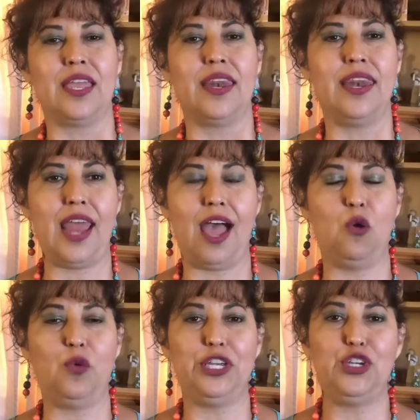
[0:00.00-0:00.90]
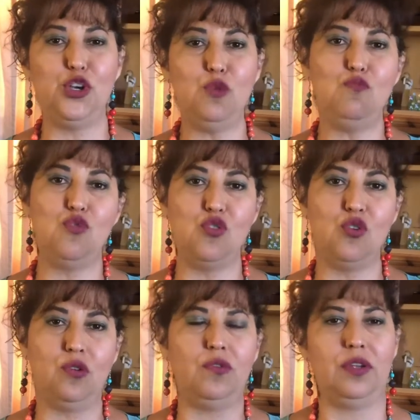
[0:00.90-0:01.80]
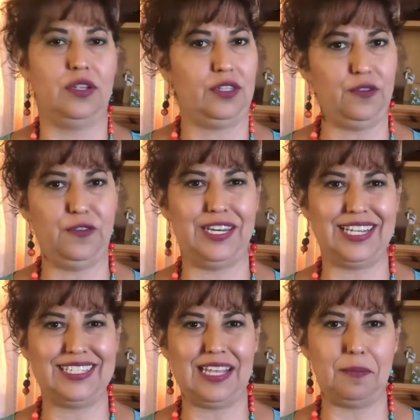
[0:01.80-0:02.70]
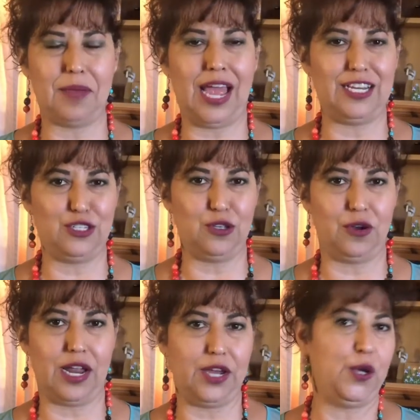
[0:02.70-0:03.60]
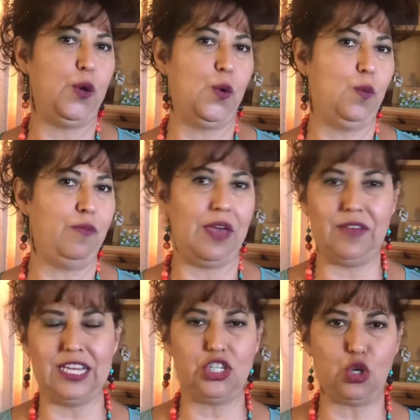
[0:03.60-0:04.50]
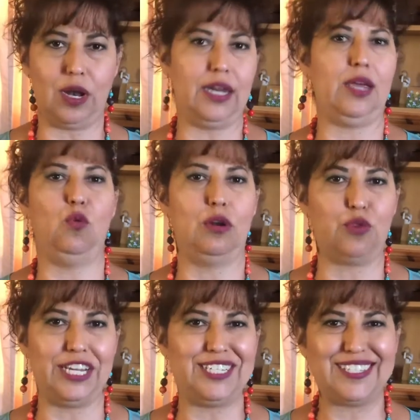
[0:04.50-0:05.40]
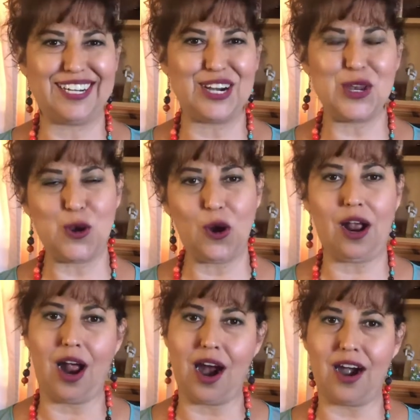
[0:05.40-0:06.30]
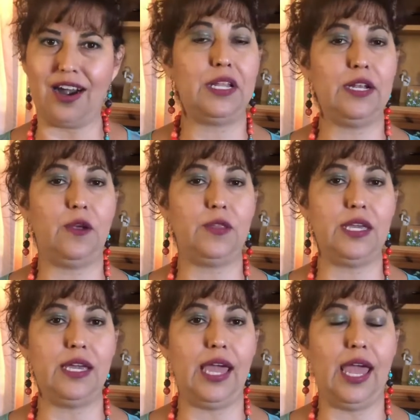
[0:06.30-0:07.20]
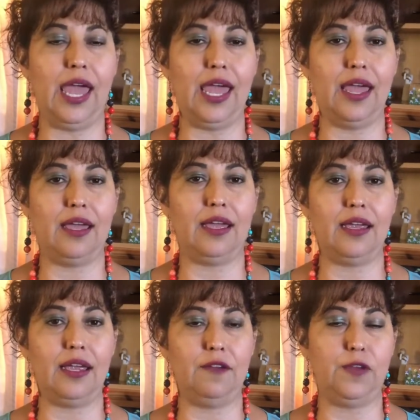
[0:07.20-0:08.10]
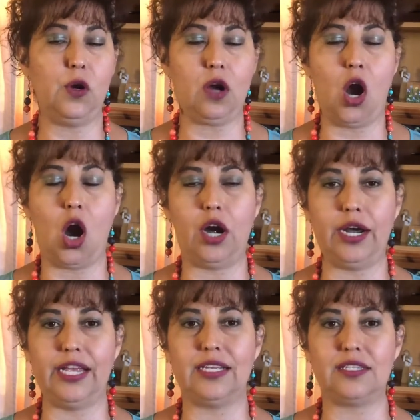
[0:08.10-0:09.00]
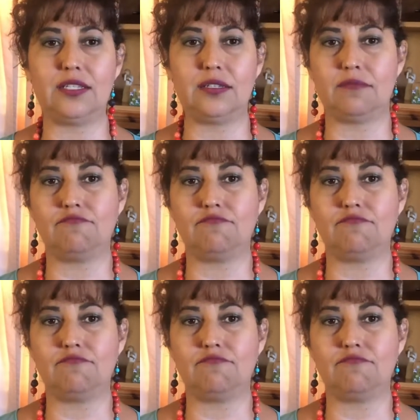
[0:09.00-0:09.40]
Now, when you move to Phoenix, Arizona, you eventually will register your car. Depending on if your car is